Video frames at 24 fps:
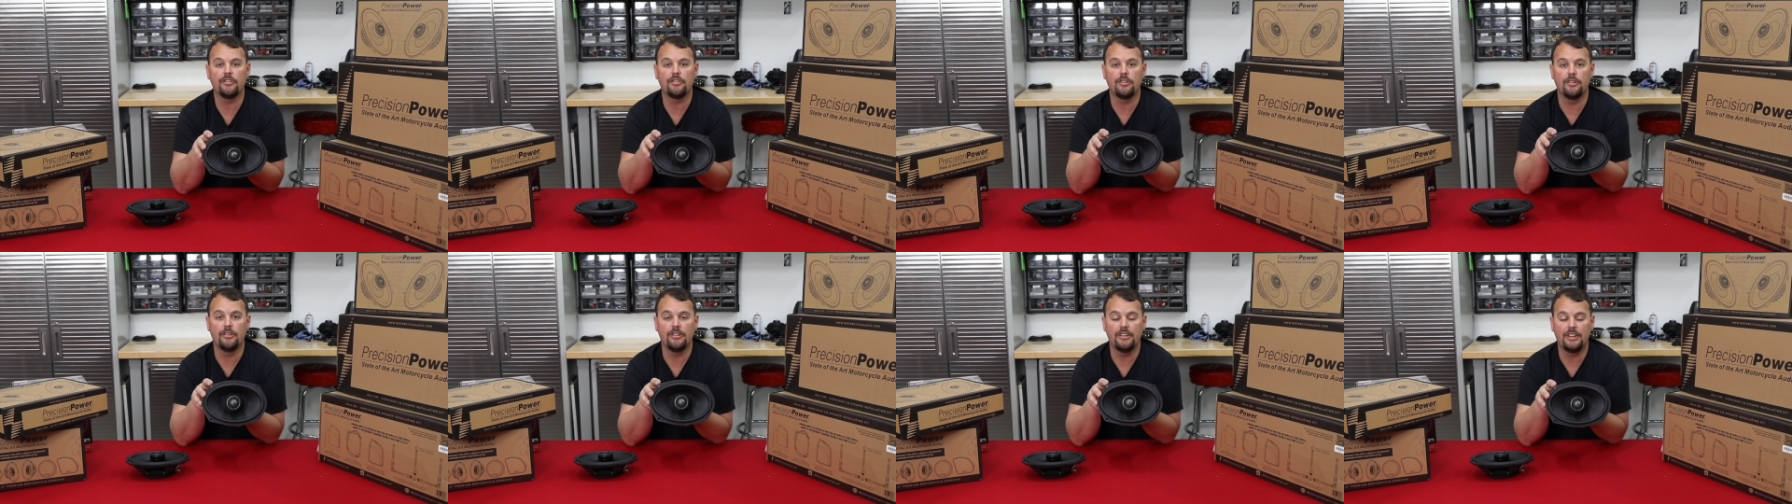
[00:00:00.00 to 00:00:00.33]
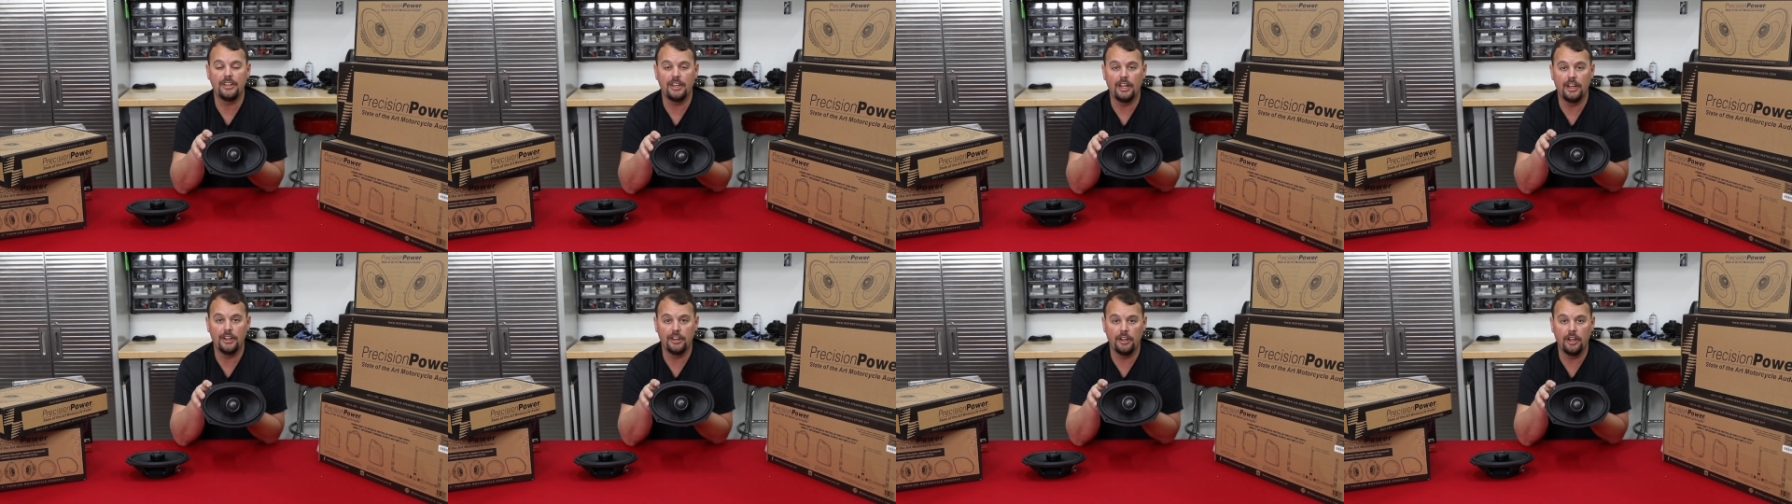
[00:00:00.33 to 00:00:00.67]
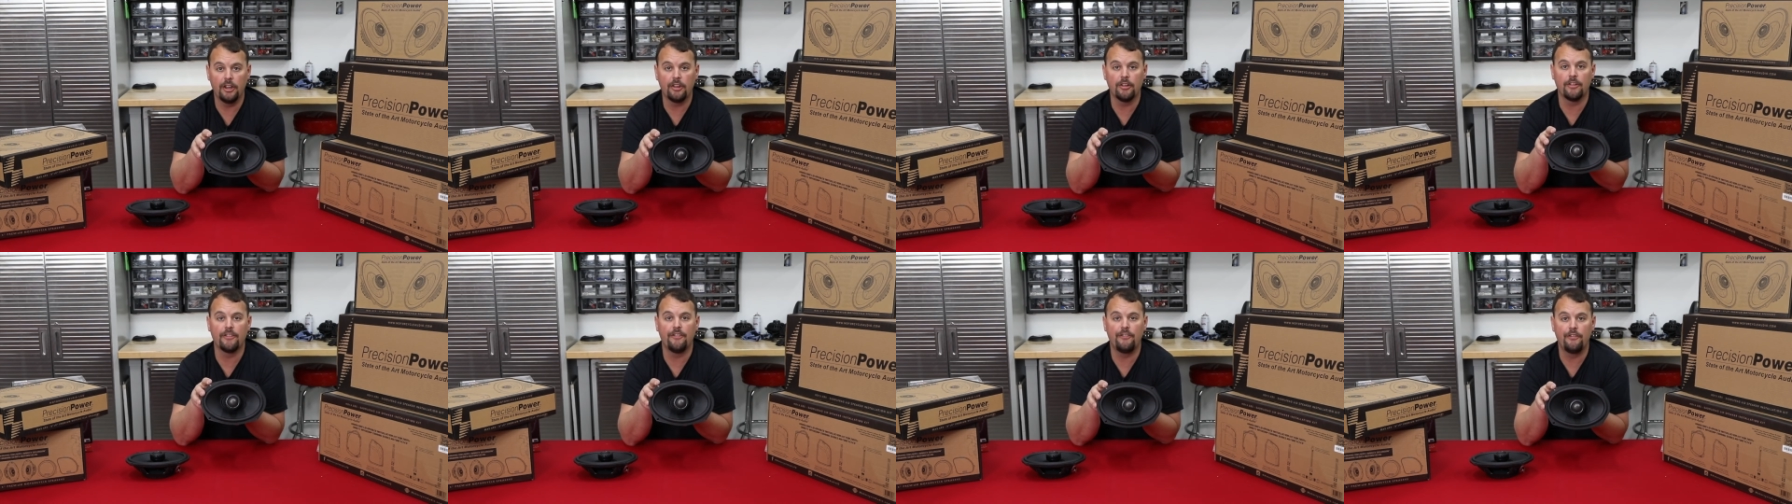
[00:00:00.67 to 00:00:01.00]
So
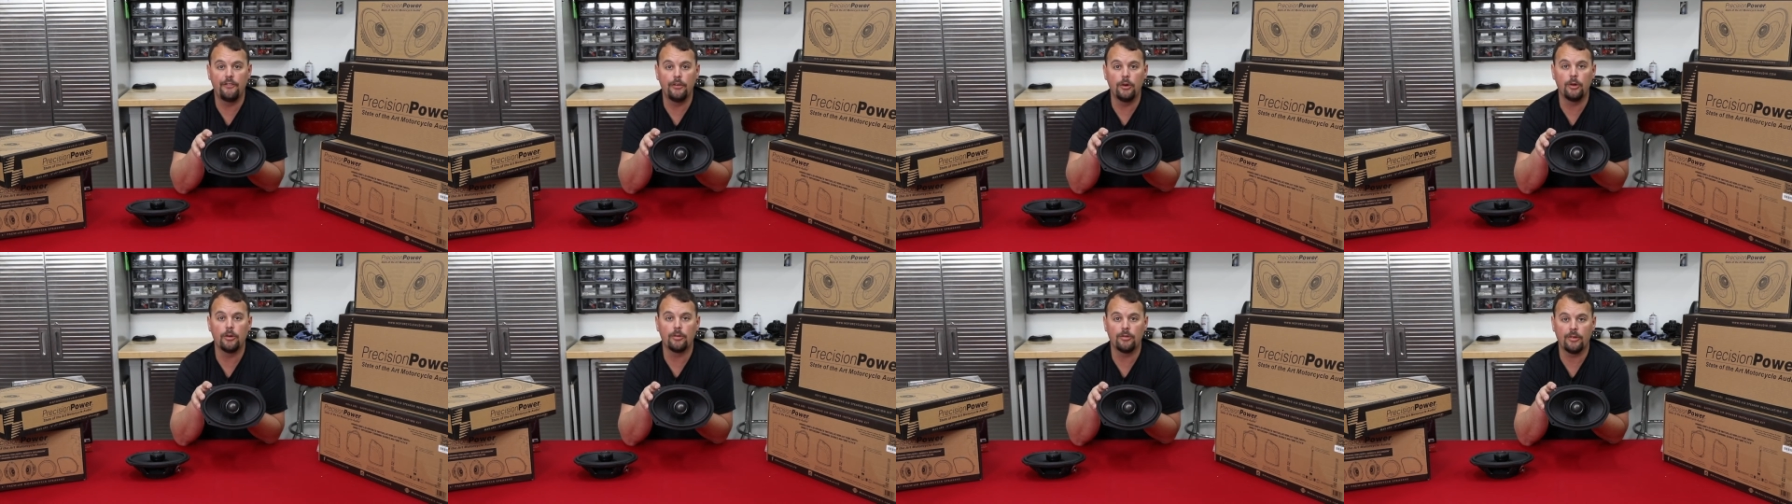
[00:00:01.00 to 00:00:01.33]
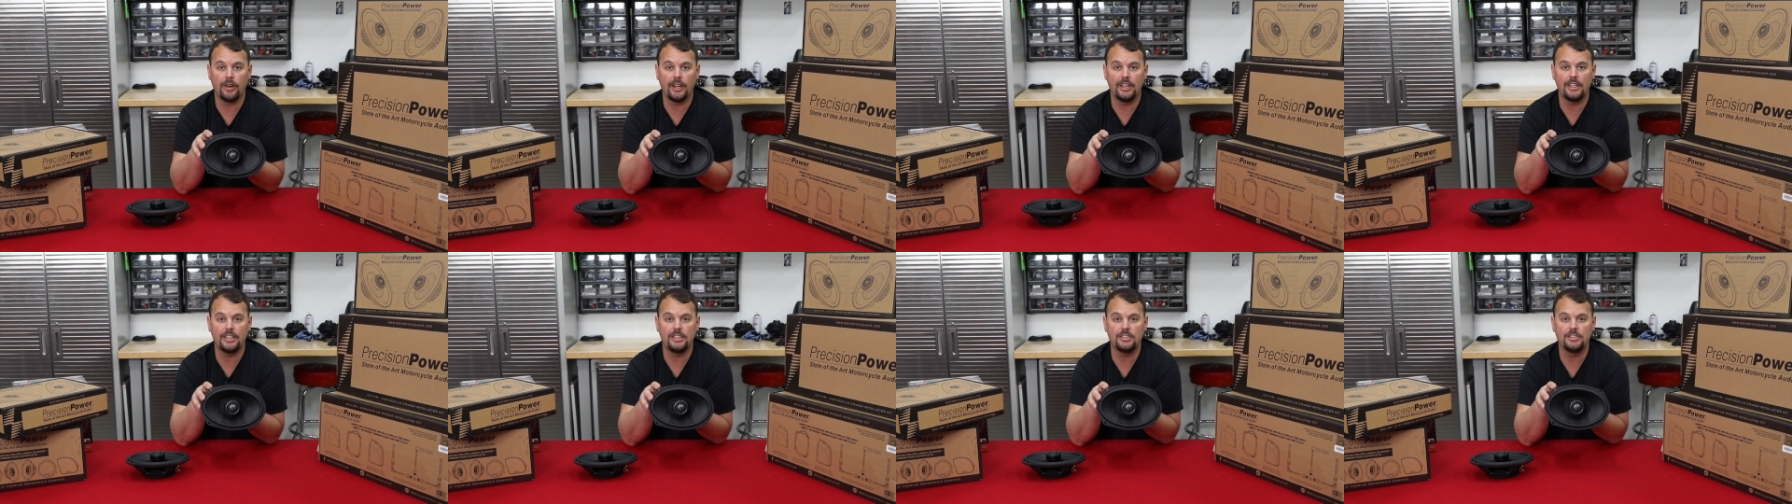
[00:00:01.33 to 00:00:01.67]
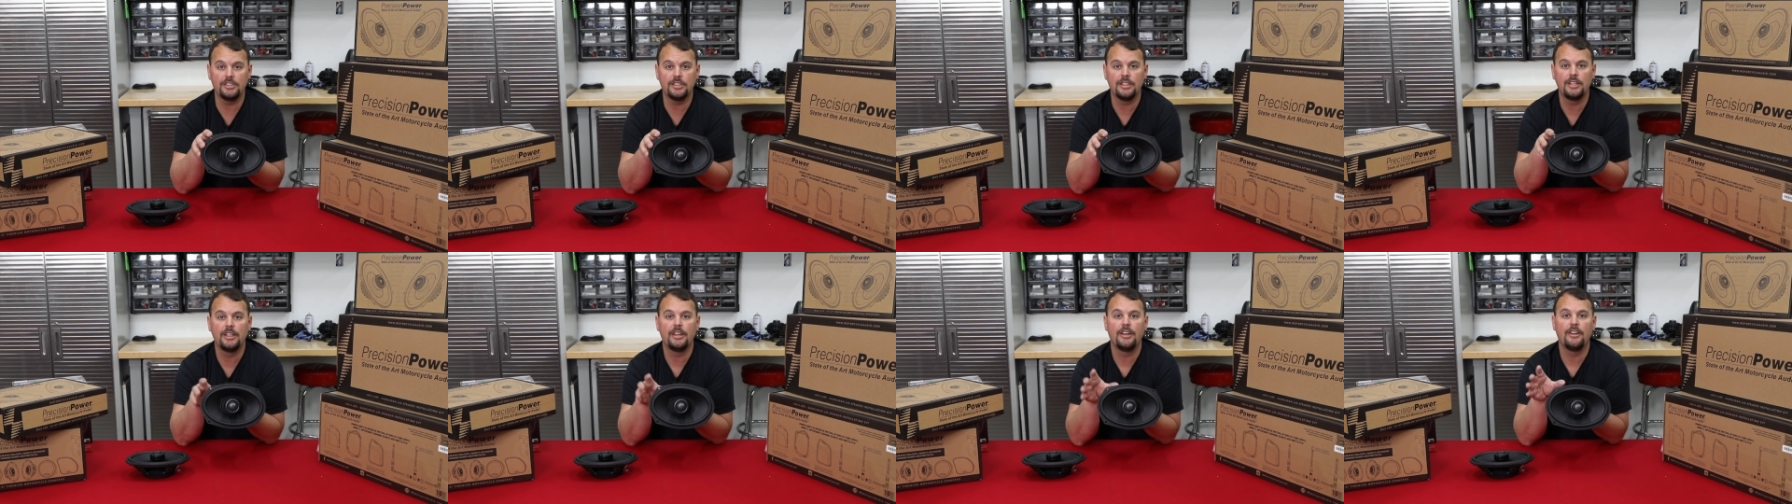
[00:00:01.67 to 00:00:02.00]
another full range